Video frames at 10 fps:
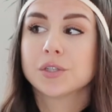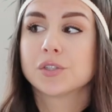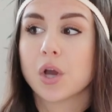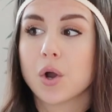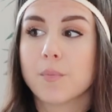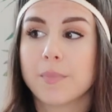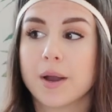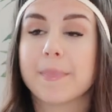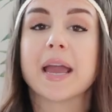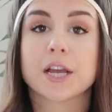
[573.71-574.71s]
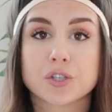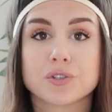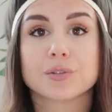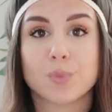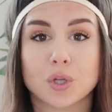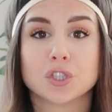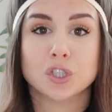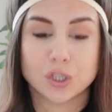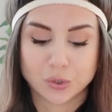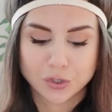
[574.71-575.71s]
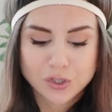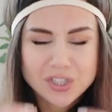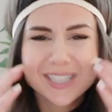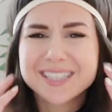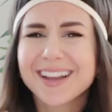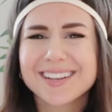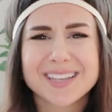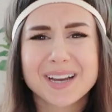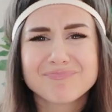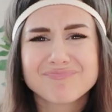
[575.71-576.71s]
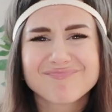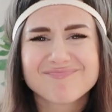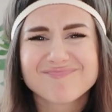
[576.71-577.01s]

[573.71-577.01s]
so, but my extra smalls do, so just size up,